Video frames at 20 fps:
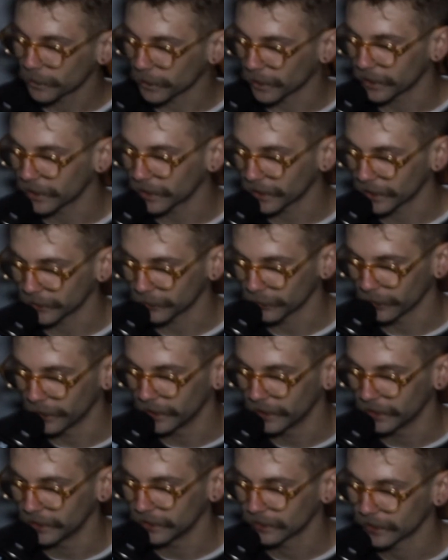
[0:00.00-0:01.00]
Probably like
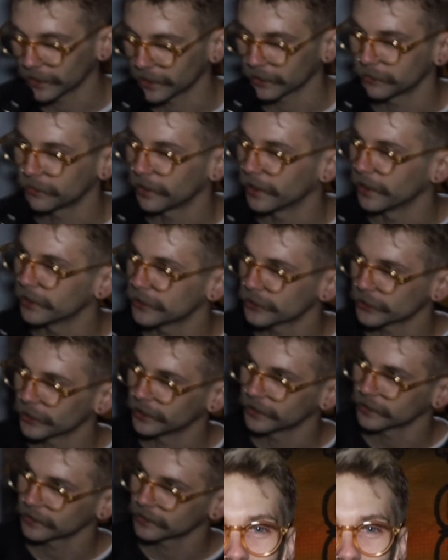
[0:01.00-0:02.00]
red, like a fire truck.